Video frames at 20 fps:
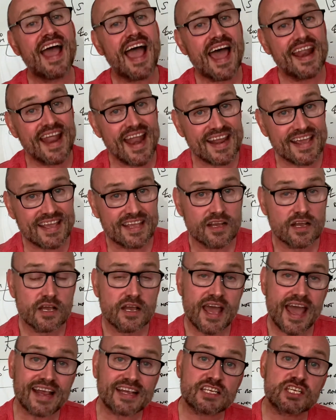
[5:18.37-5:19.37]
and any
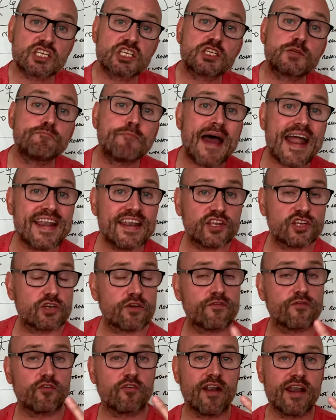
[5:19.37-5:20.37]
expenditure
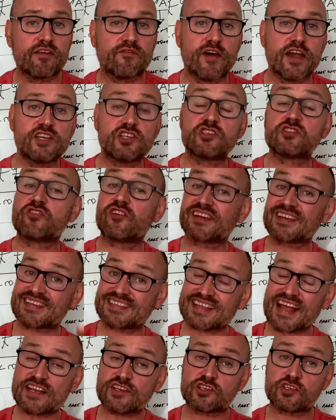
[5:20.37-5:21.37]
for renovations or
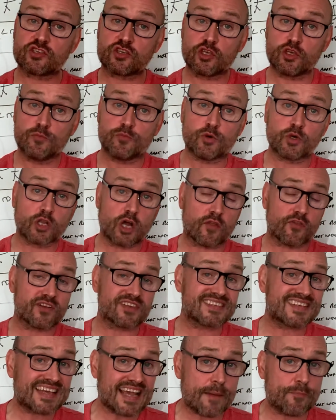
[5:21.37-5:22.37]
extensions that you put on
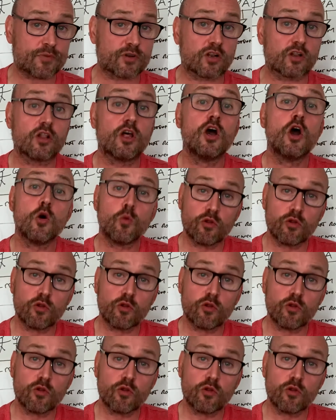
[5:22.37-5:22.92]
that's capital